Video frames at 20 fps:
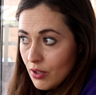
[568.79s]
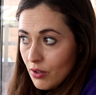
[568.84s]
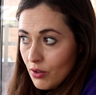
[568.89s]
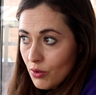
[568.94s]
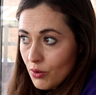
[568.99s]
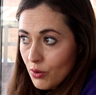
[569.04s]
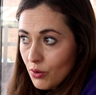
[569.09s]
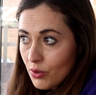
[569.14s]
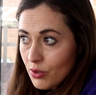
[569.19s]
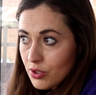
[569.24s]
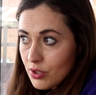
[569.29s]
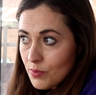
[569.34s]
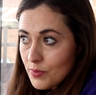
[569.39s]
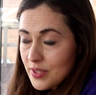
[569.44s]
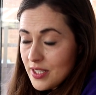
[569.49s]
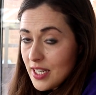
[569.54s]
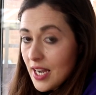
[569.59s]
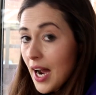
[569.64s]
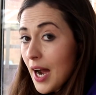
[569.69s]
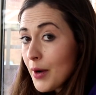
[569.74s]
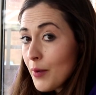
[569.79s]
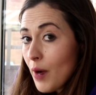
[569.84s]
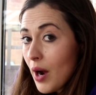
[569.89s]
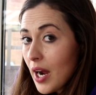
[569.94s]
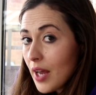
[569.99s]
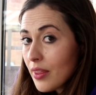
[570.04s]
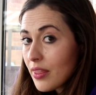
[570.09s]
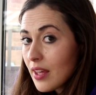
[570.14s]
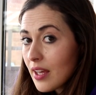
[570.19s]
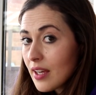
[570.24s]
or some
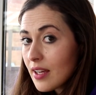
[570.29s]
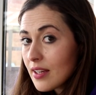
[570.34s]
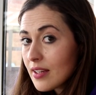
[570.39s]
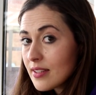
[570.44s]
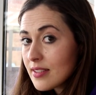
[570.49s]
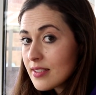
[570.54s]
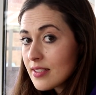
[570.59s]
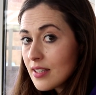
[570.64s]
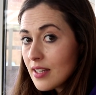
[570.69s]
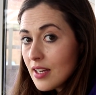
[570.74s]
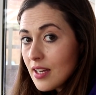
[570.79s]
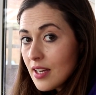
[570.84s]
DIY things.